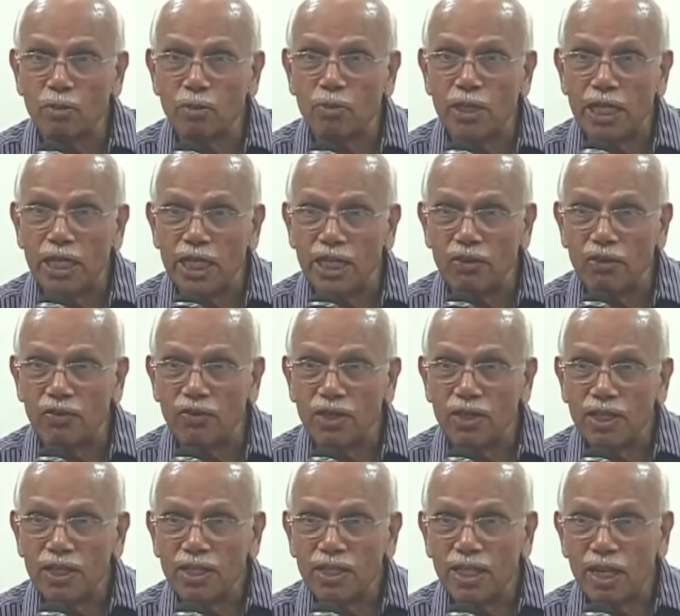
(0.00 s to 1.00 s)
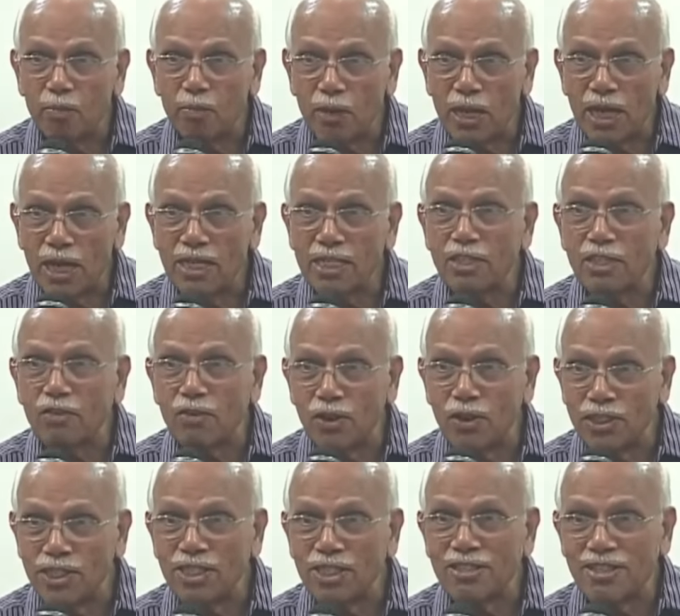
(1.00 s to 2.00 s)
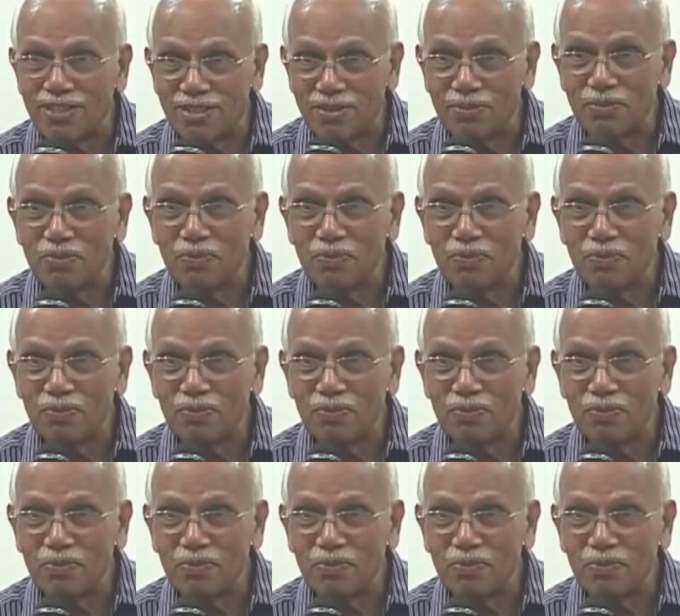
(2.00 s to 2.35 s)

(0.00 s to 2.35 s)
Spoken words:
believe that plants have consciousness.